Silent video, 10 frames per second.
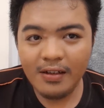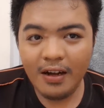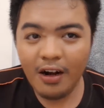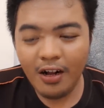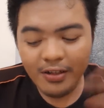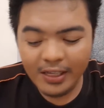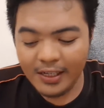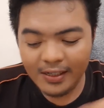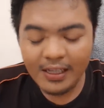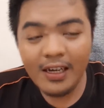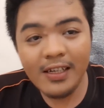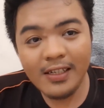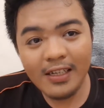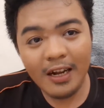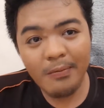all these
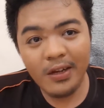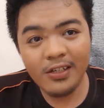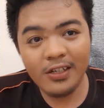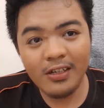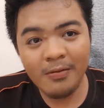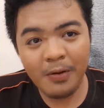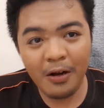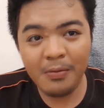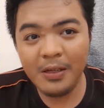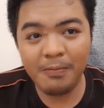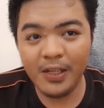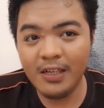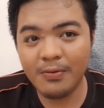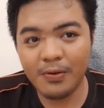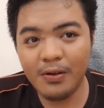things that I mentioned probably
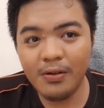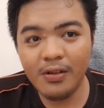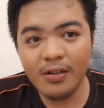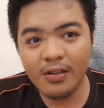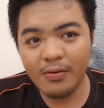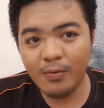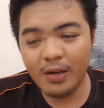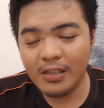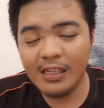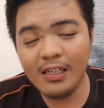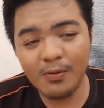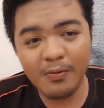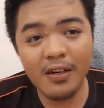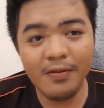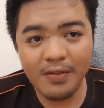played a role, well, at least
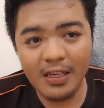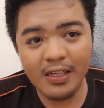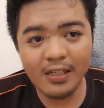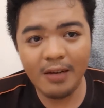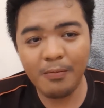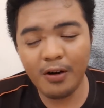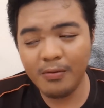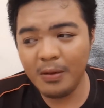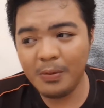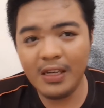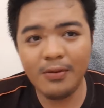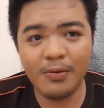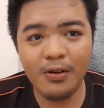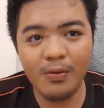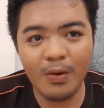one of these that probably played a
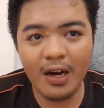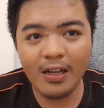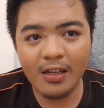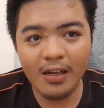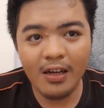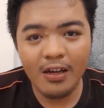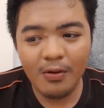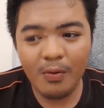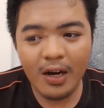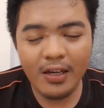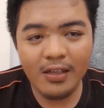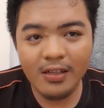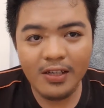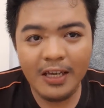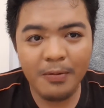role why
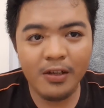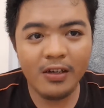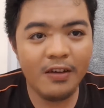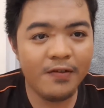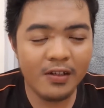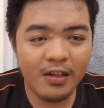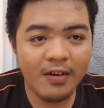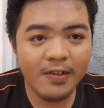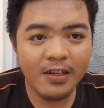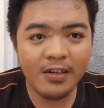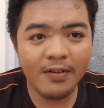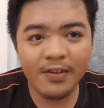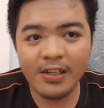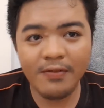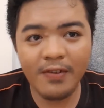you keep on looking for love that you're
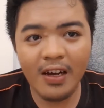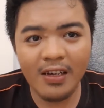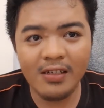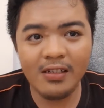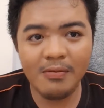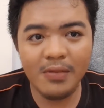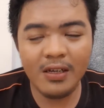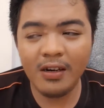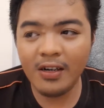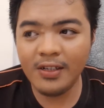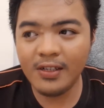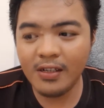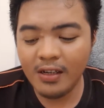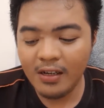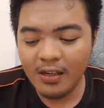never gonna find, because,
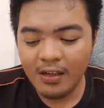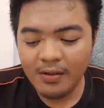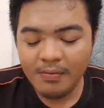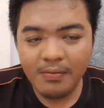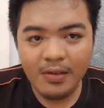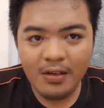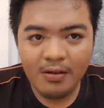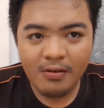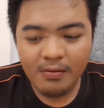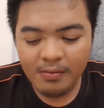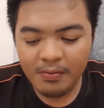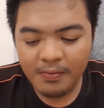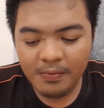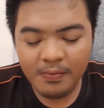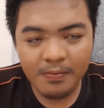you know,
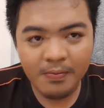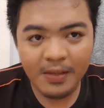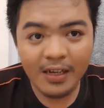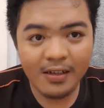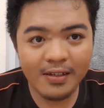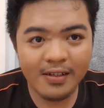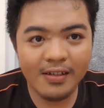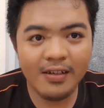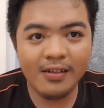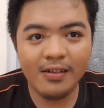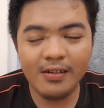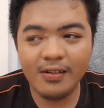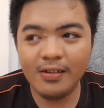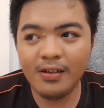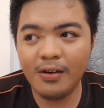this.
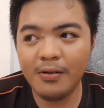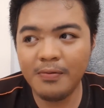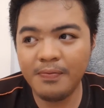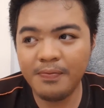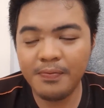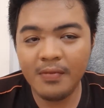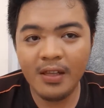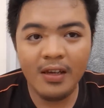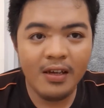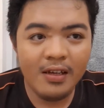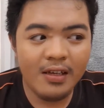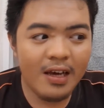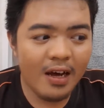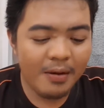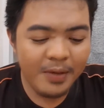So, yeah, I